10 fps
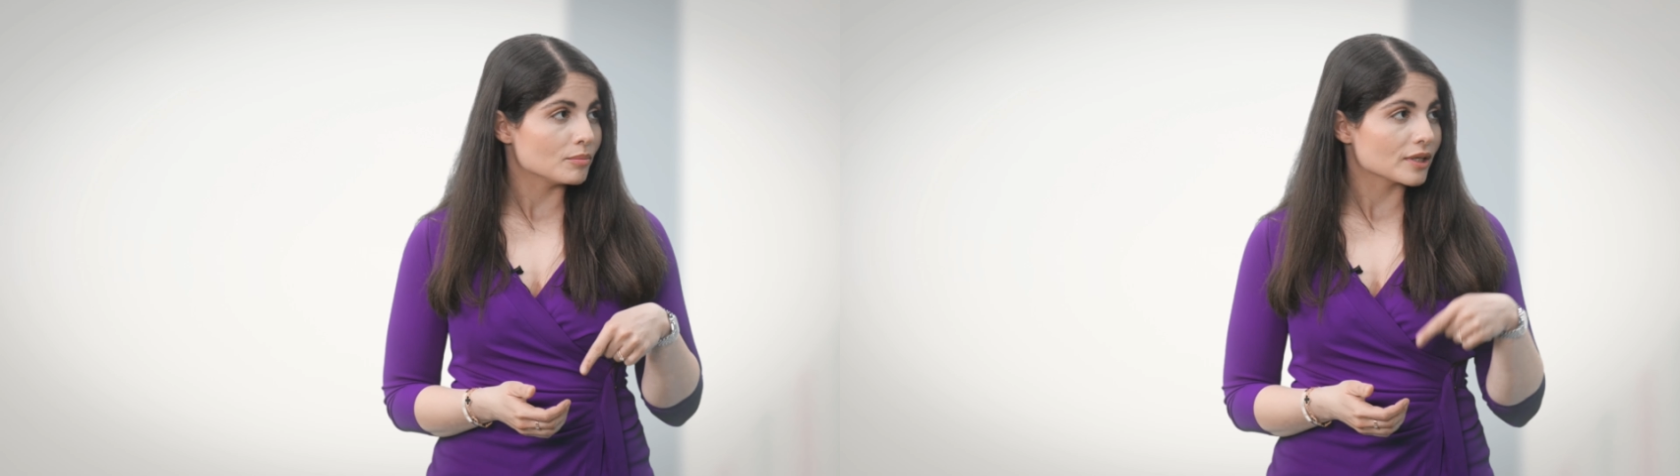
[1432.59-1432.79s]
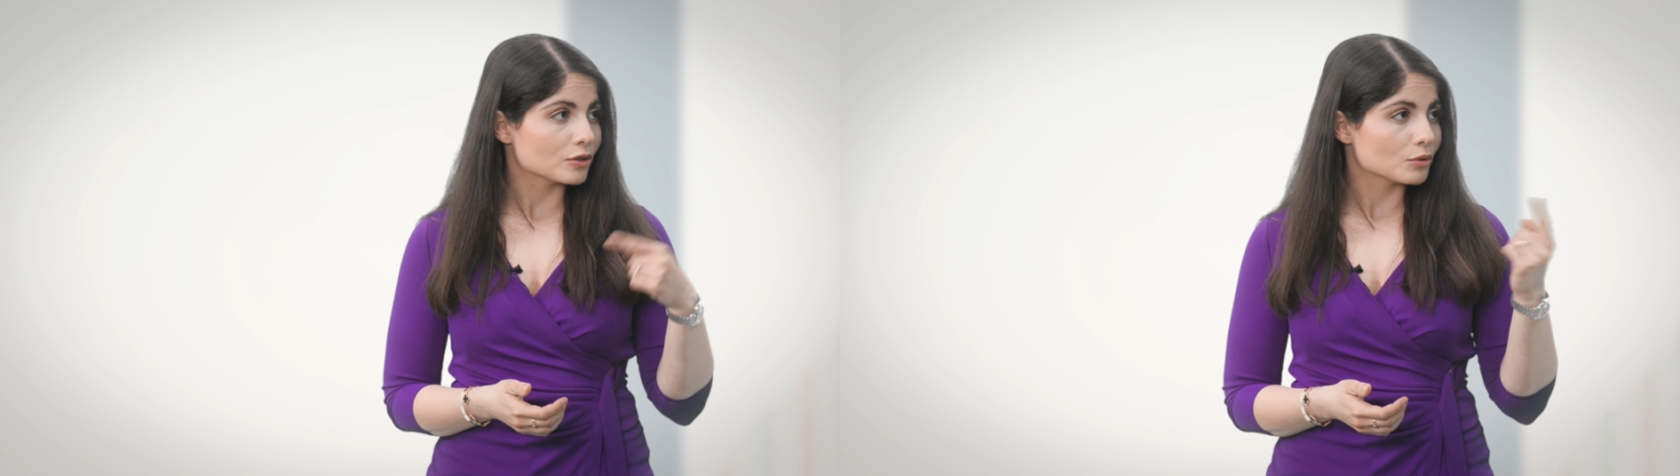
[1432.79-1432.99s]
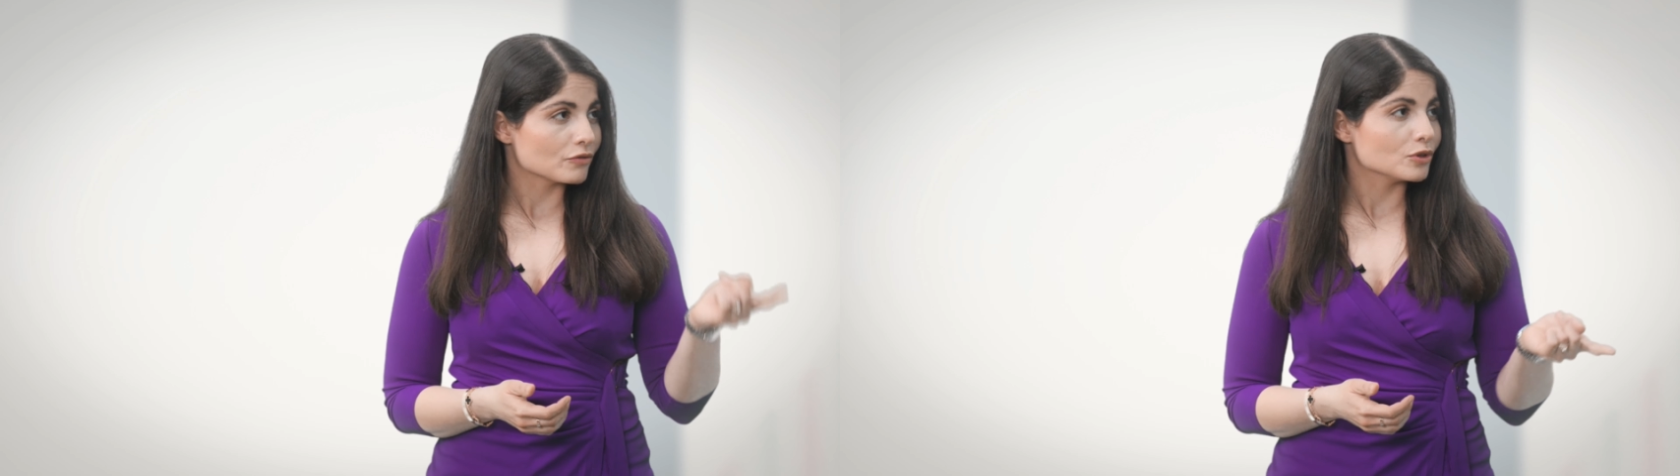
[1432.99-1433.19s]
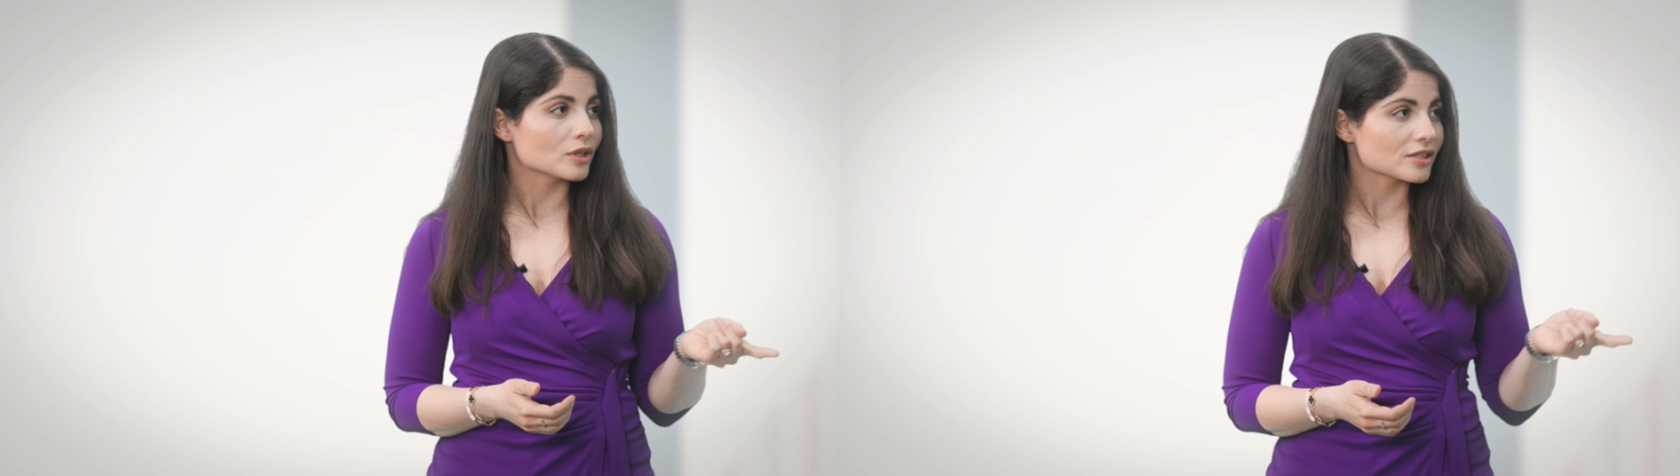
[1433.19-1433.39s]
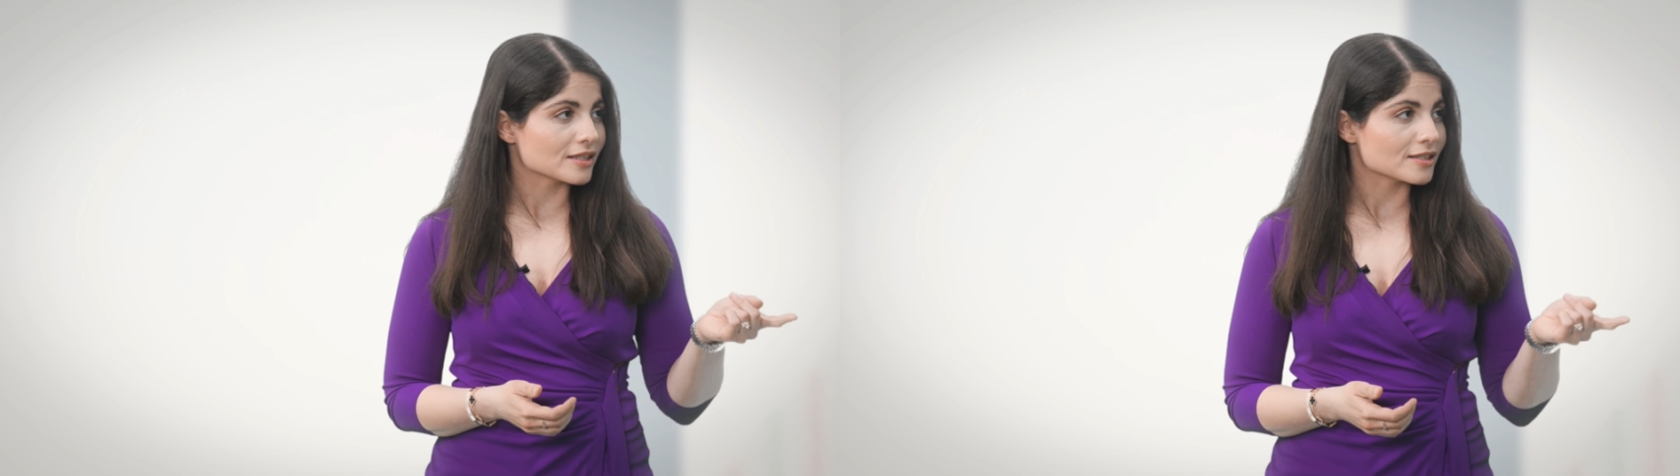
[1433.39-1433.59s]
but I don't know if you
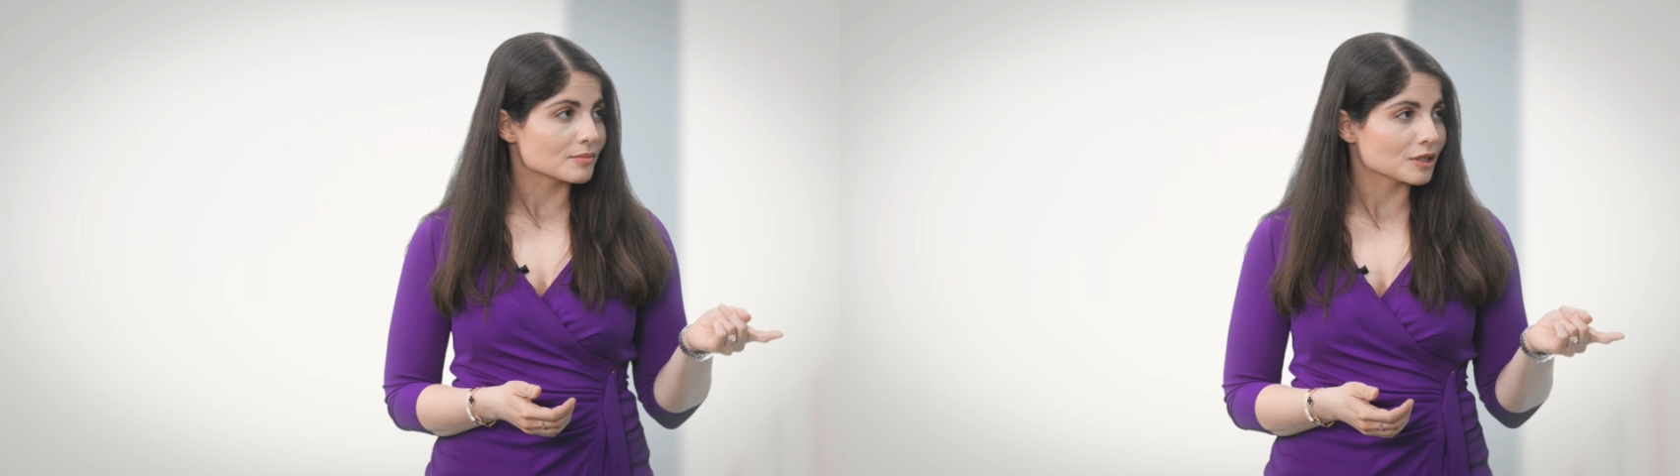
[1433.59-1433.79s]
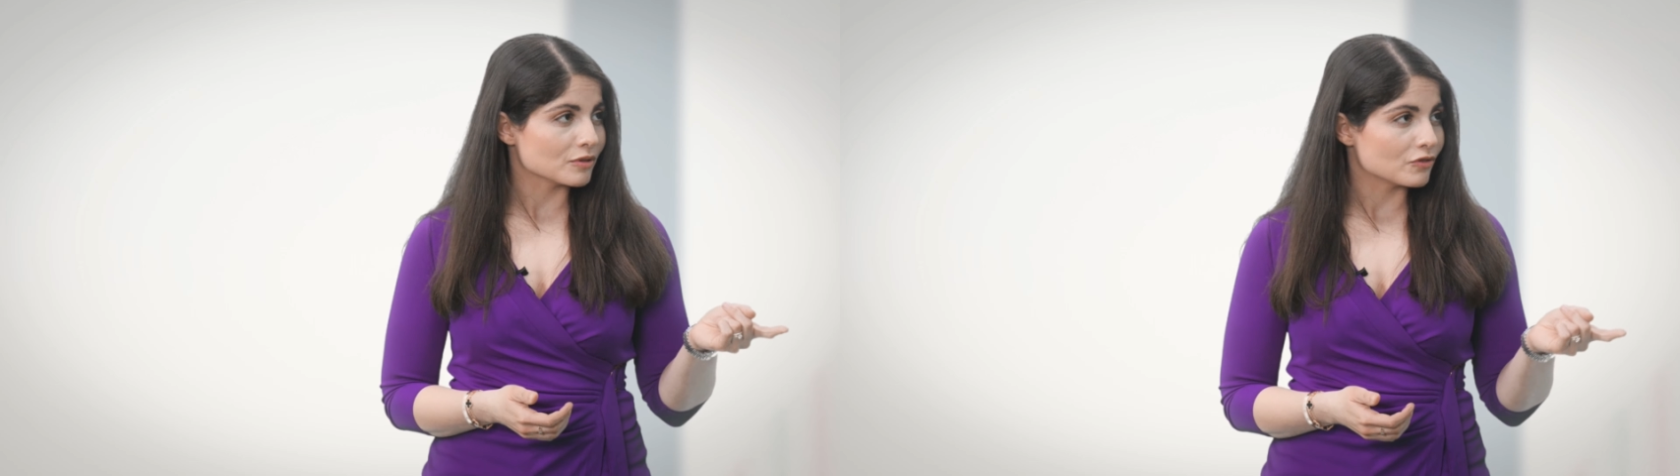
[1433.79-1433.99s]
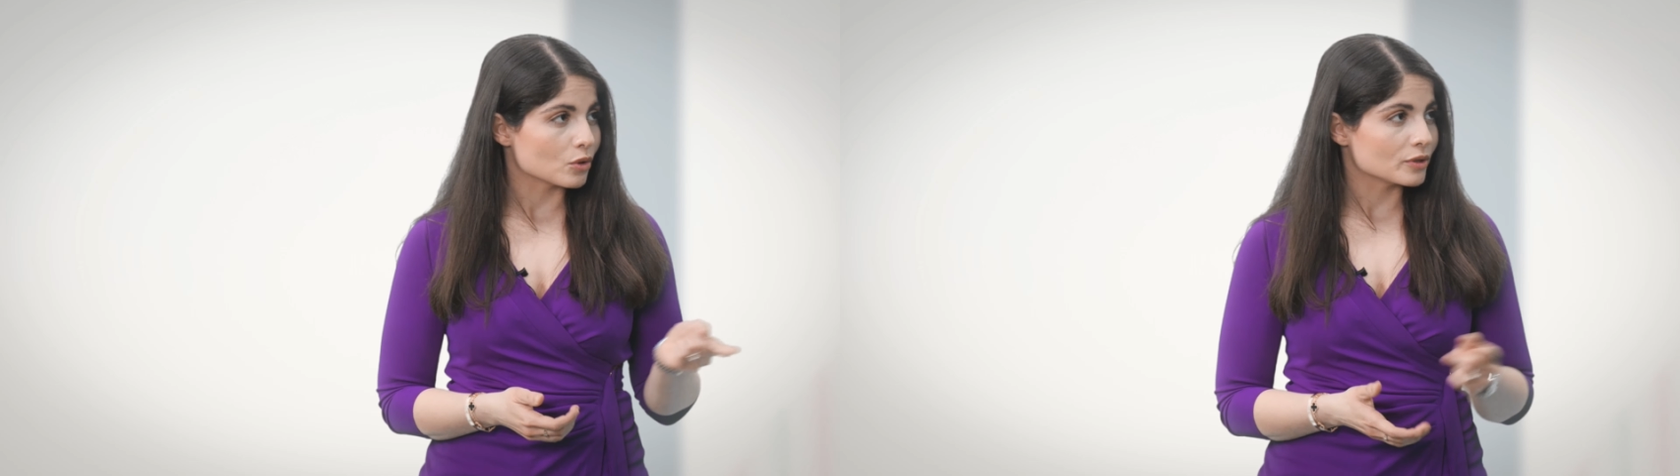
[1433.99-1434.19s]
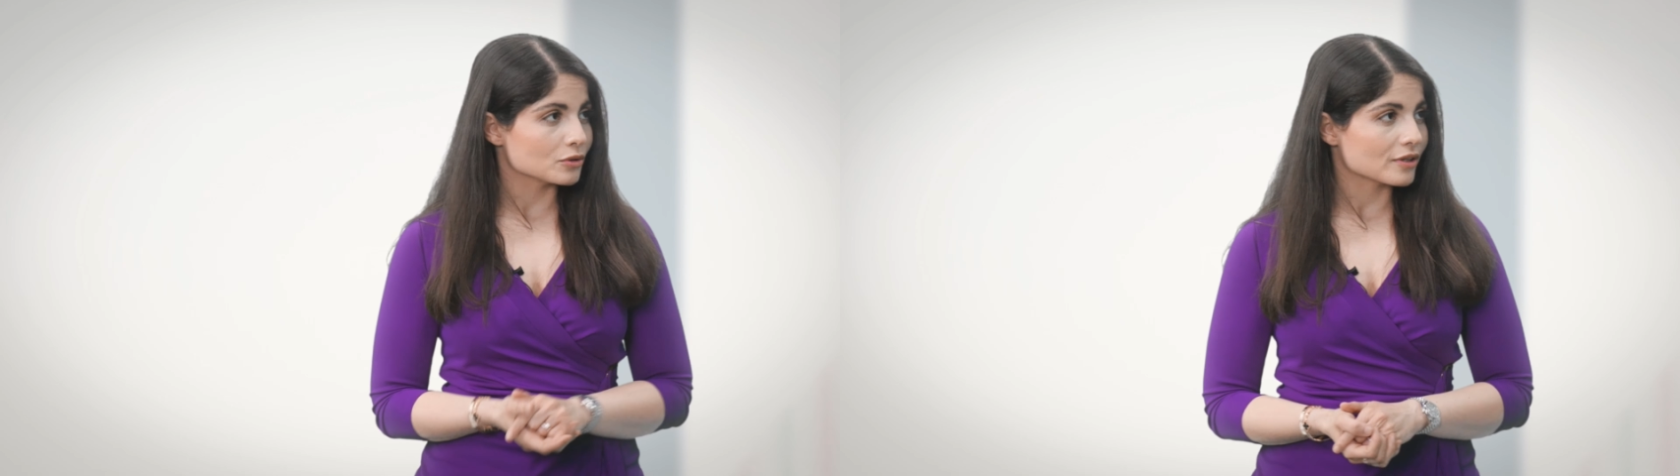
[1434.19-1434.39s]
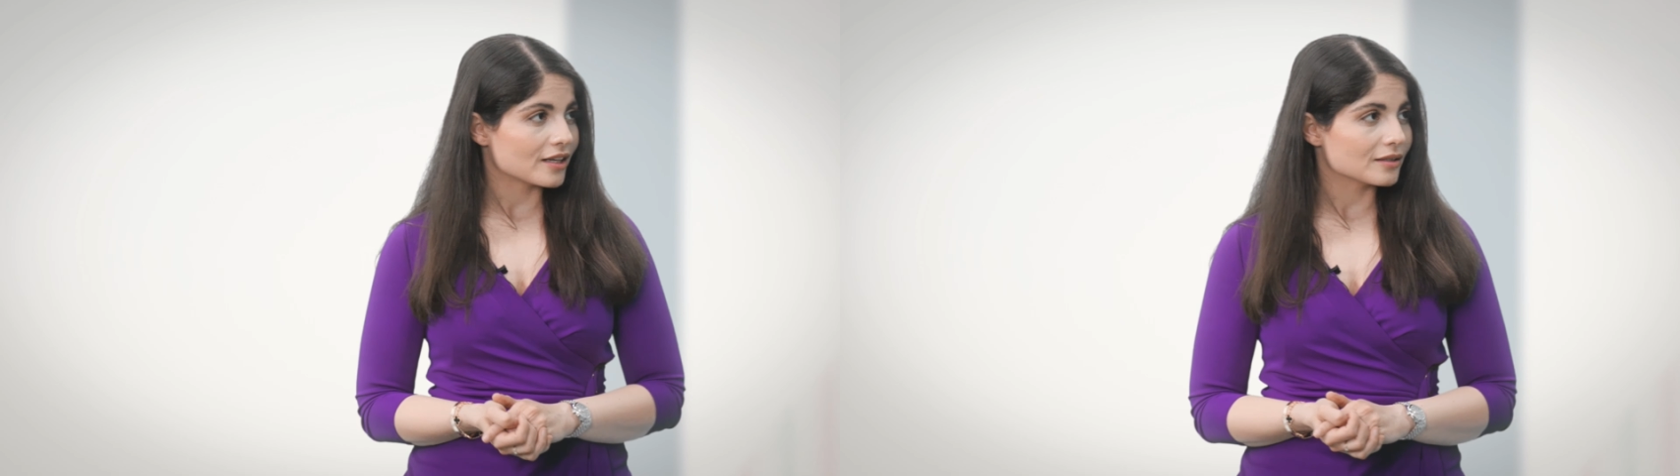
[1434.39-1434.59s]
want to say something before we
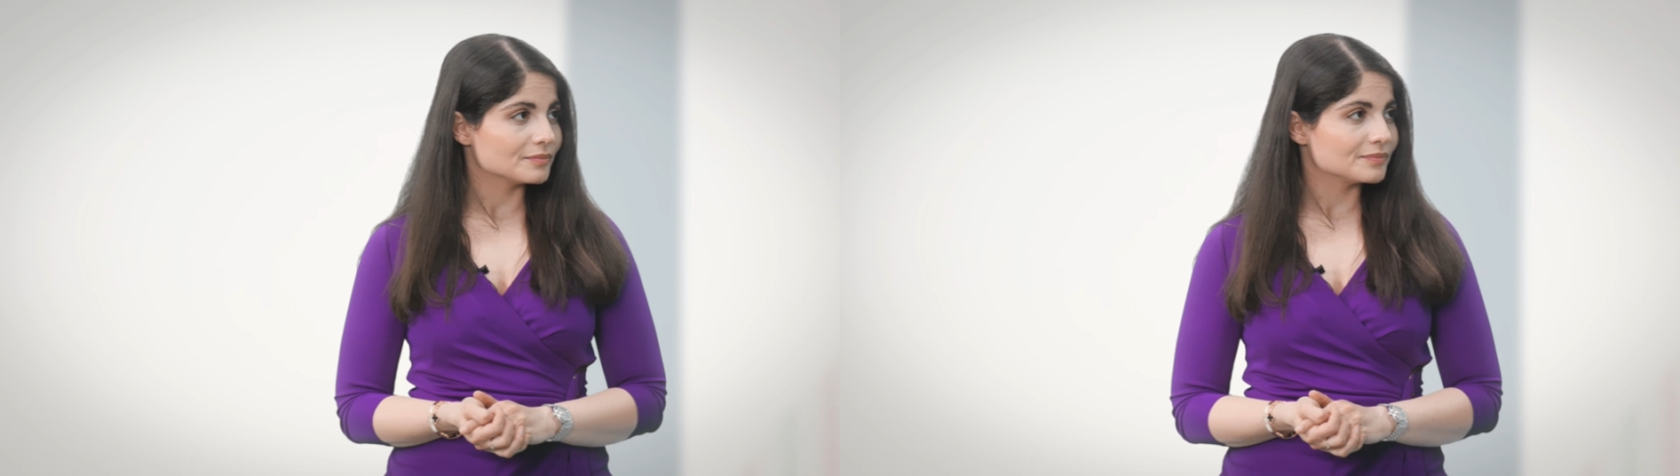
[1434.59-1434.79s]
do that.